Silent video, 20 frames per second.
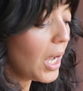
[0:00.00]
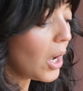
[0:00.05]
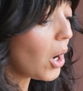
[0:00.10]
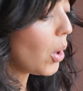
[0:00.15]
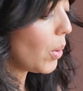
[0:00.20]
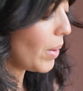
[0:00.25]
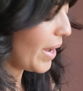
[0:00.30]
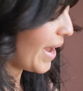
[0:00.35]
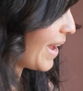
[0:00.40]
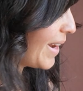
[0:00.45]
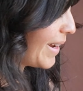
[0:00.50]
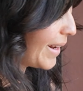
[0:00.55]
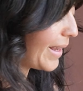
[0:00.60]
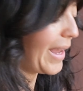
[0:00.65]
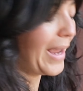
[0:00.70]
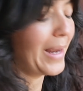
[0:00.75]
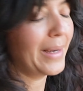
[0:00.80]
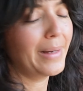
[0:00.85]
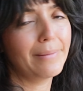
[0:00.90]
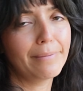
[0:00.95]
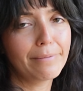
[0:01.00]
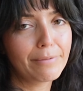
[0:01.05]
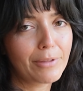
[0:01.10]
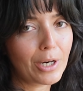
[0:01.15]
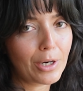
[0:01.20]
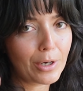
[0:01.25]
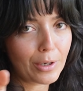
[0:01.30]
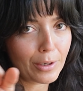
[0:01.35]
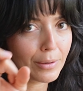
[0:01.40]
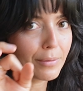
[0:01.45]
oh, and again,
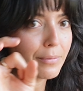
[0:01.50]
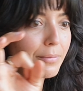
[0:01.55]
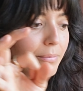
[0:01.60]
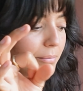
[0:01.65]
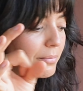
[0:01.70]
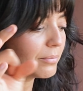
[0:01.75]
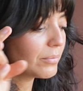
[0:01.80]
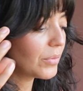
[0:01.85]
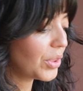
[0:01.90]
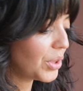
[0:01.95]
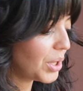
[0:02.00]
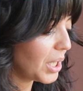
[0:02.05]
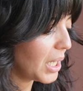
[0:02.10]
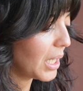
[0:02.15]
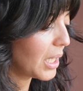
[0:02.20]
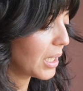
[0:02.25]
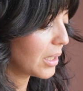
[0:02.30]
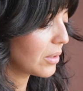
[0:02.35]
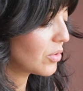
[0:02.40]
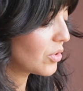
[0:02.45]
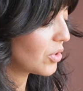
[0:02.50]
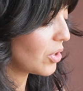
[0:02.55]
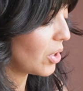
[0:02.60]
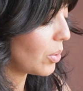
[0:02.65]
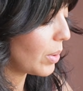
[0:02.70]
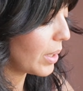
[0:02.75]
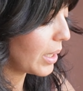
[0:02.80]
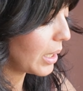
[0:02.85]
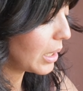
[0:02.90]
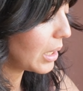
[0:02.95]
they're thick.
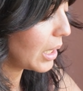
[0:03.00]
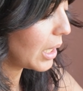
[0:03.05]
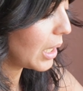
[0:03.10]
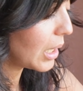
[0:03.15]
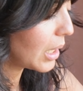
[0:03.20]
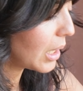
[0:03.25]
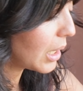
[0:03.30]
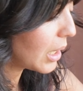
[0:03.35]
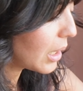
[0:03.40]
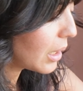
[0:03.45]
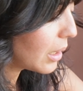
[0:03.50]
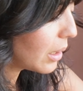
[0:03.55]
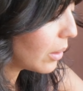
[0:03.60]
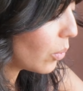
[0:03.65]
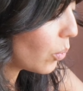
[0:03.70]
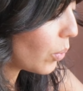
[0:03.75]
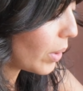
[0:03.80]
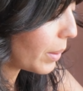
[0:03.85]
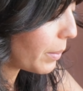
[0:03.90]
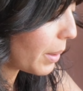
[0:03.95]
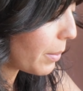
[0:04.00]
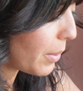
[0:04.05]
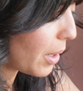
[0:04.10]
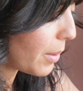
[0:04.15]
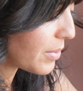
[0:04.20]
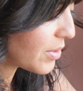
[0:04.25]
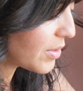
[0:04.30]
So I think what my mom